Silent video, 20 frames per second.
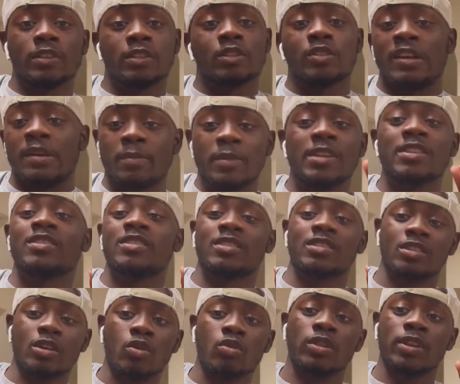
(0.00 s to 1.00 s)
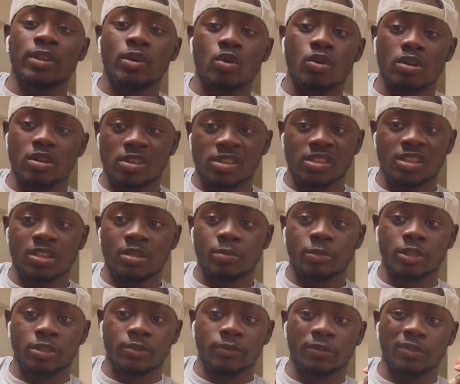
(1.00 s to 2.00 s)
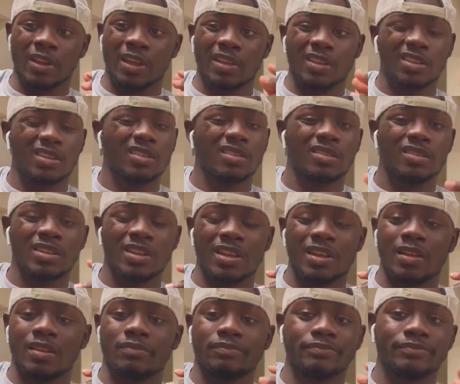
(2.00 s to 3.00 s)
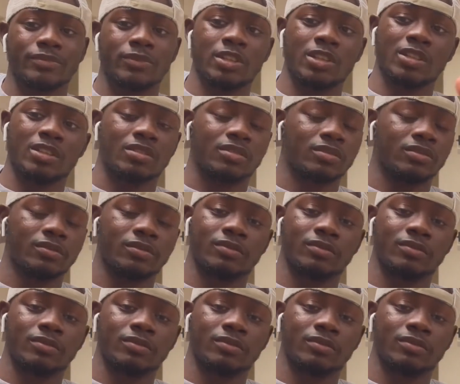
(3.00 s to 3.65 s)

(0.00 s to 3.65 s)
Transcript: so that means it's only going to cinemas for like, you know,